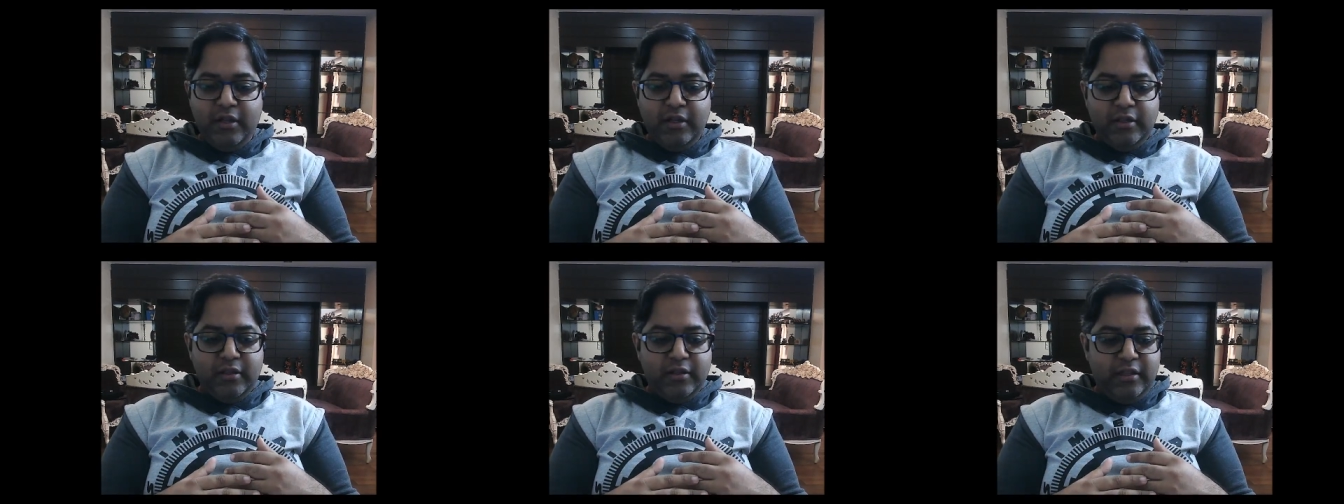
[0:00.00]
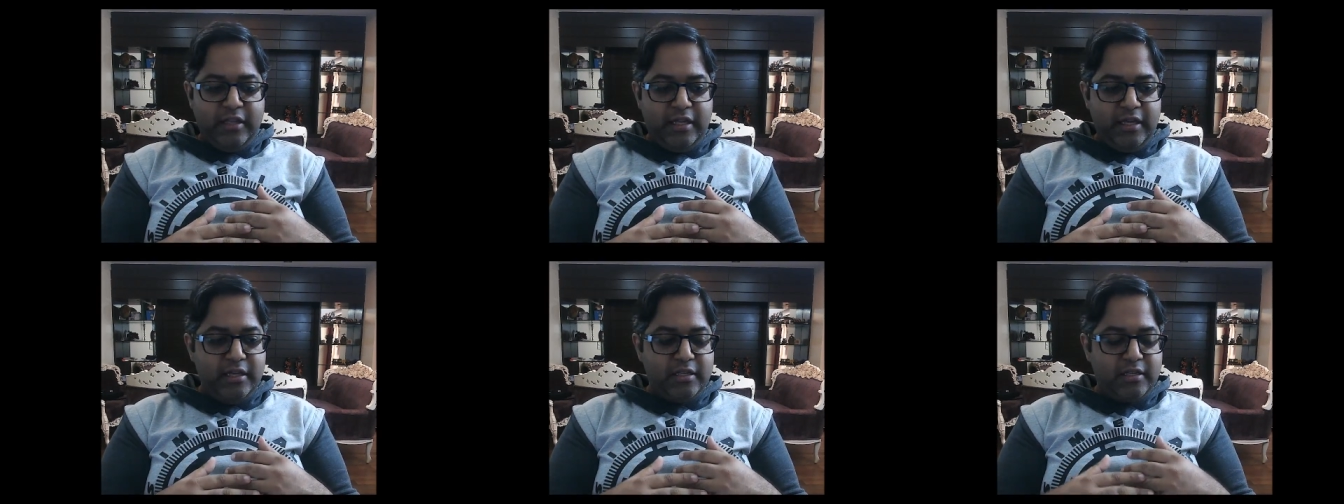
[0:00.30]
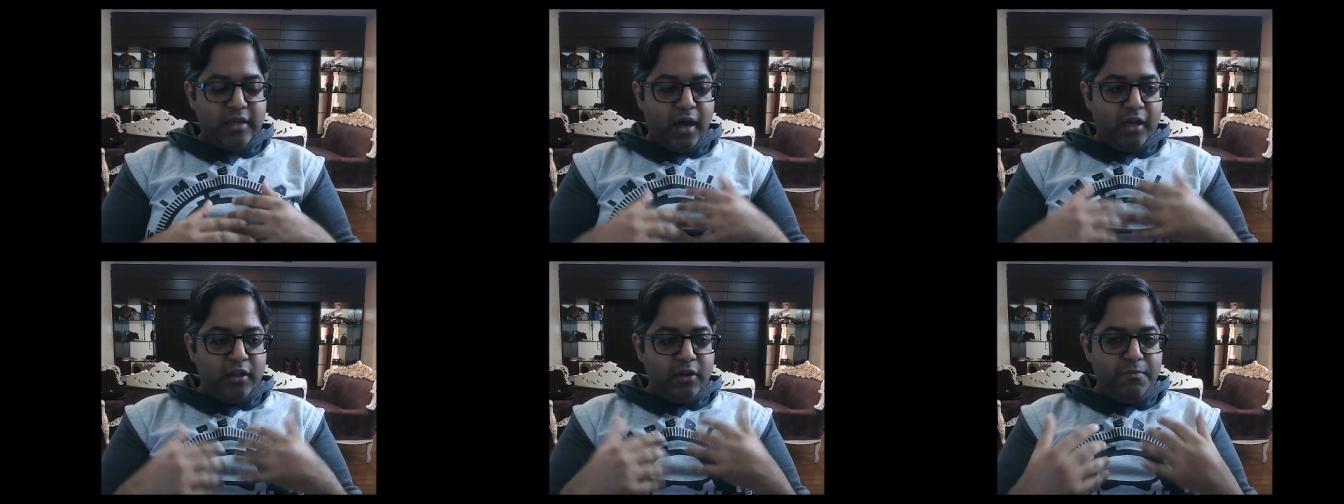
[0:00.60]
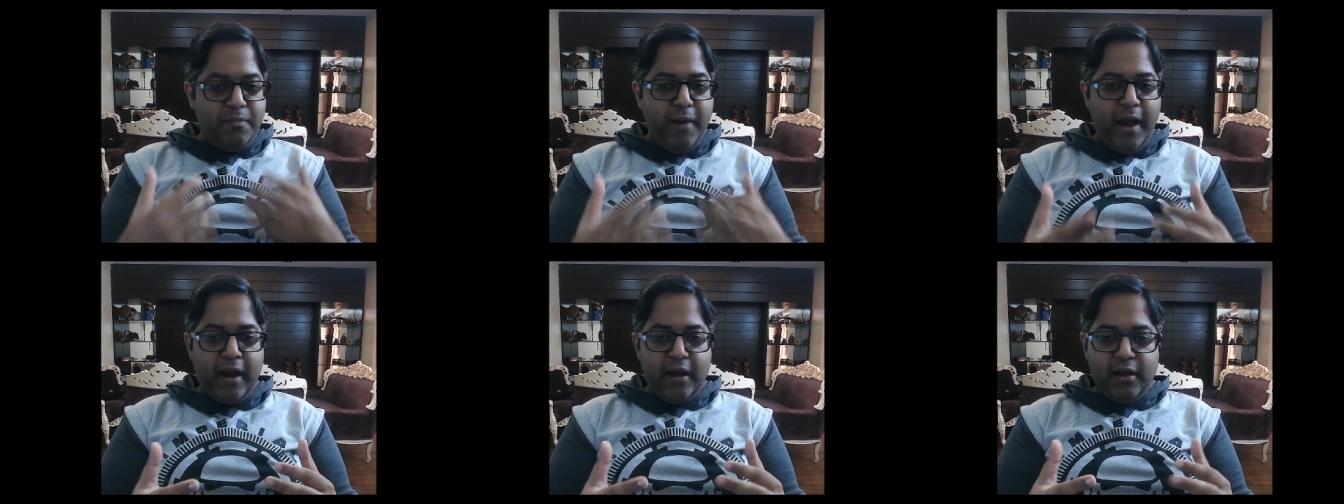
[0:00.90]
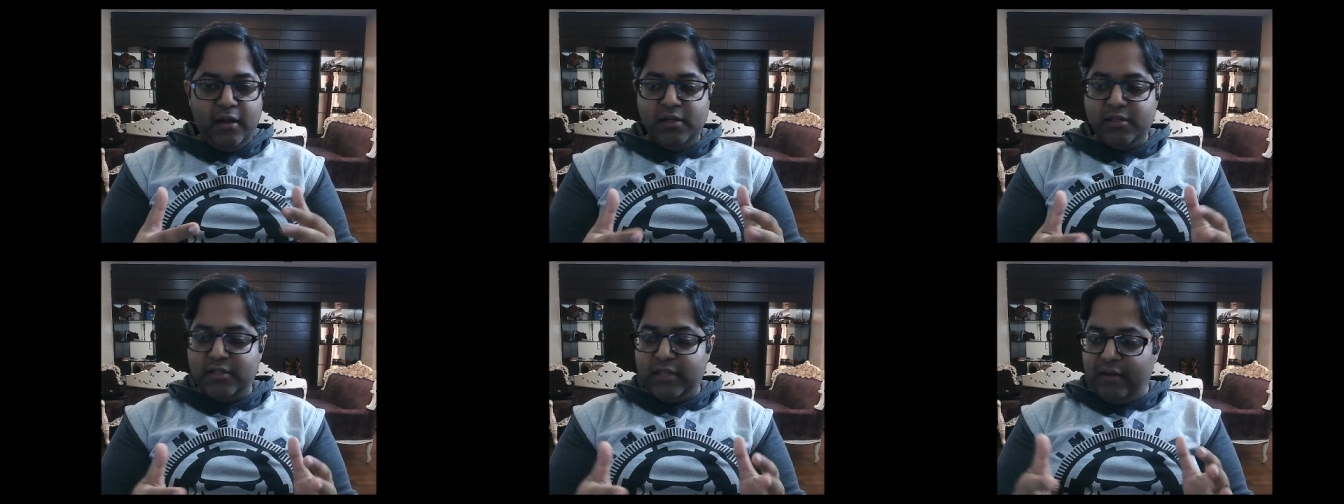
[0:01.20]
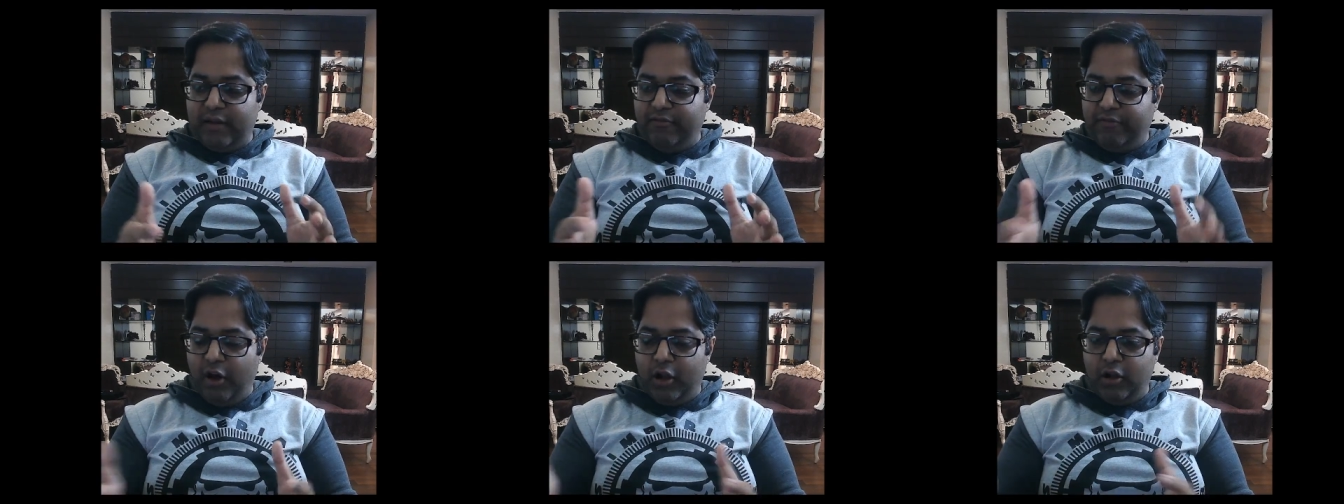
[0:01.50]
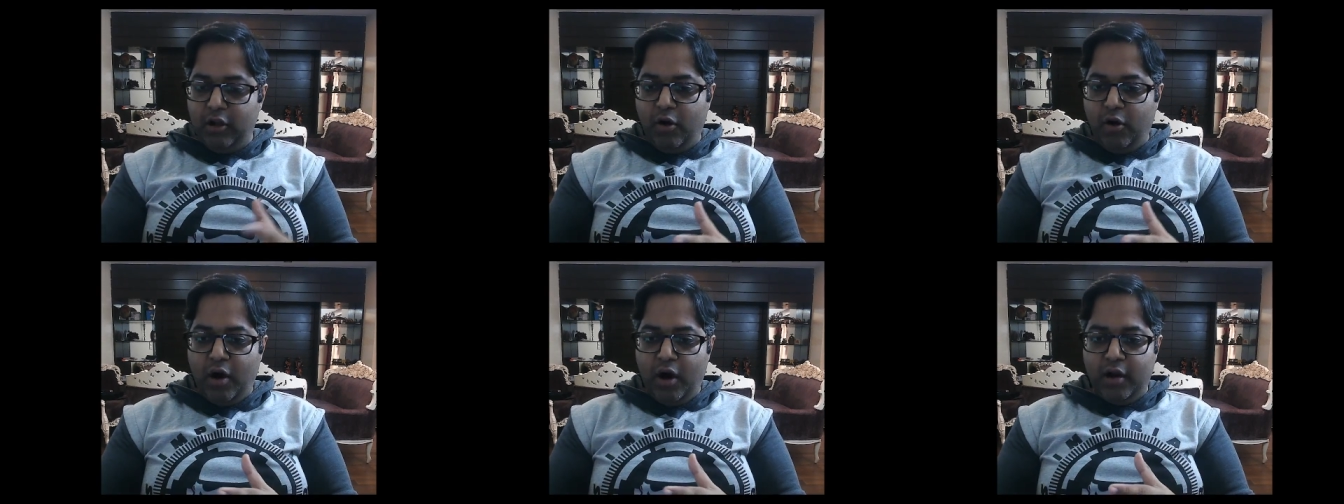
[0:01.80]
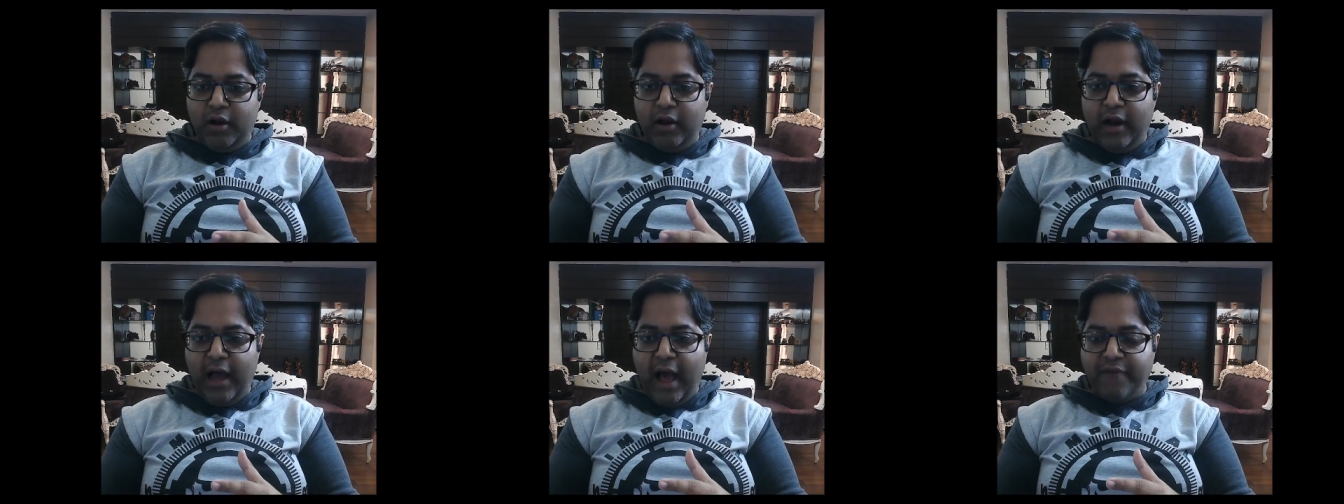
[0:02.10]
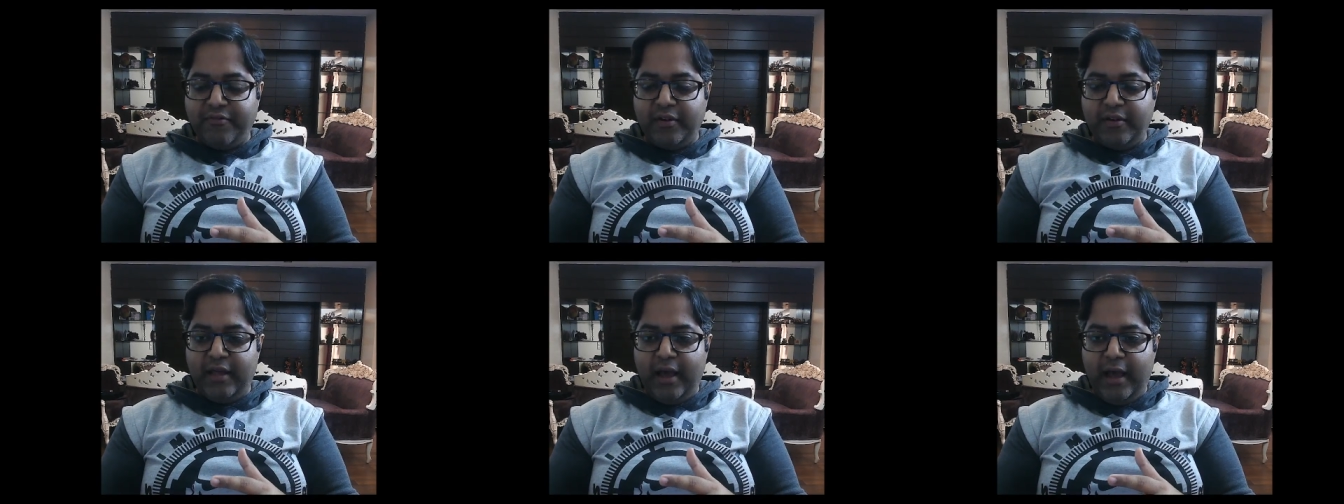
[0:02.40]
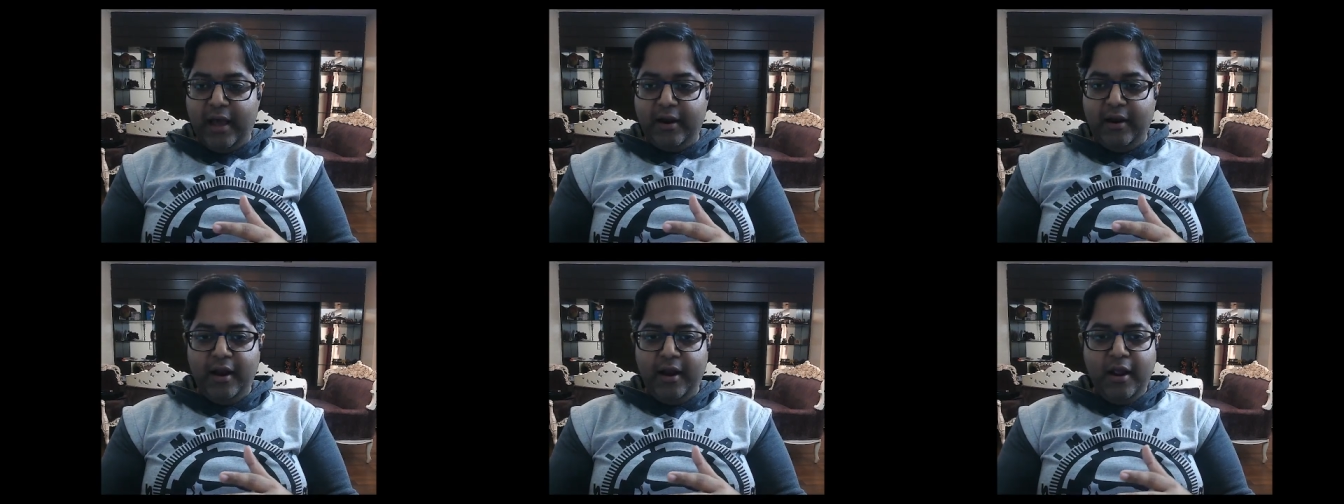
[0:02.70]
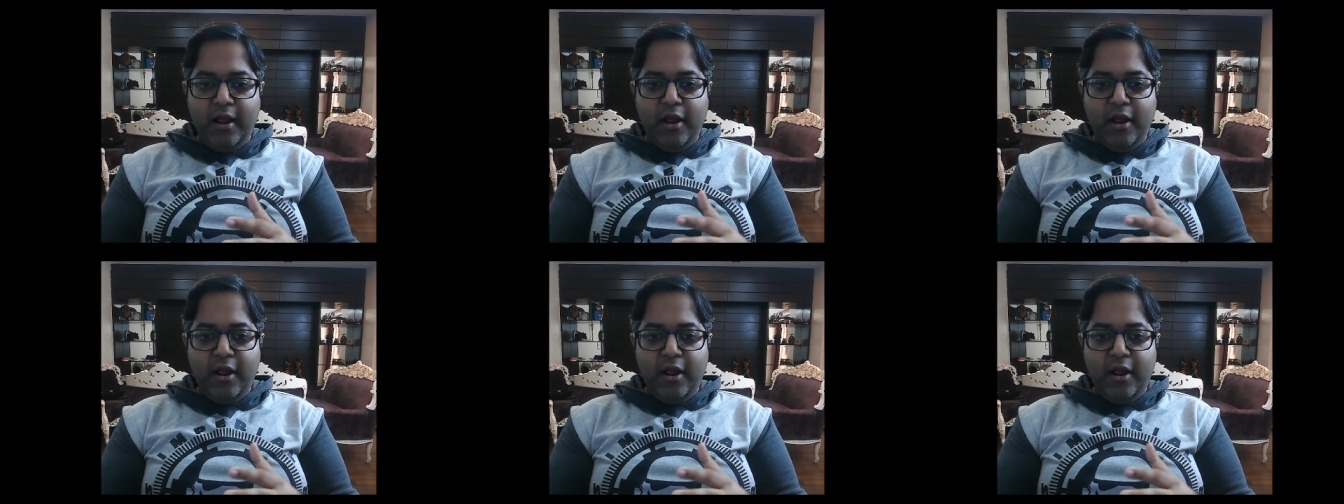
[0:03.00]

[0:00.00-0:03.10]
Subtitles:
these other battles that follow on after that,